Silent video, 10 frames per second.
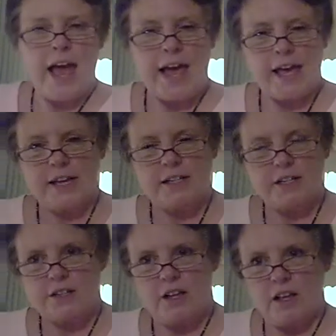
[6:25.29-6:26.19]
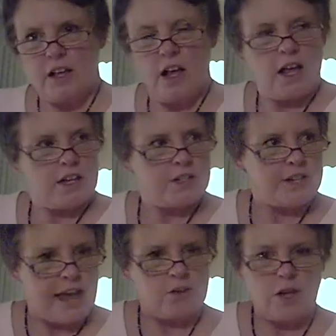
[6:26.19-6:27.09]
And
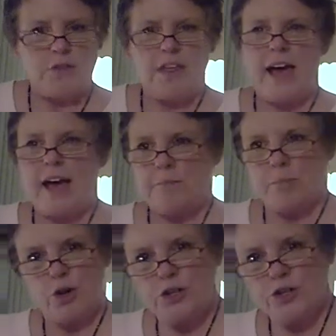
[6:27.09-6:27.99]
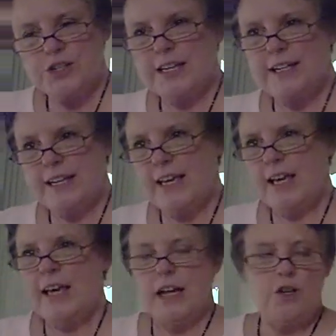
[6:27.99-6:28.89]
download that, burn your
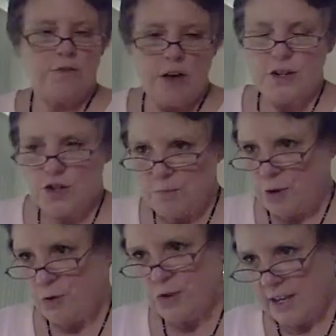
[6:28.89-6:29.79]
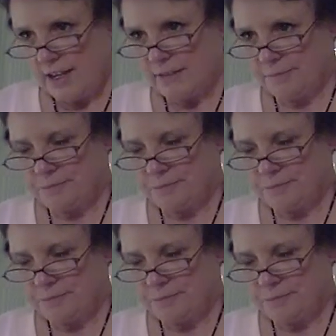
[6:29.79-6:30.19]
CD, and you've got your music.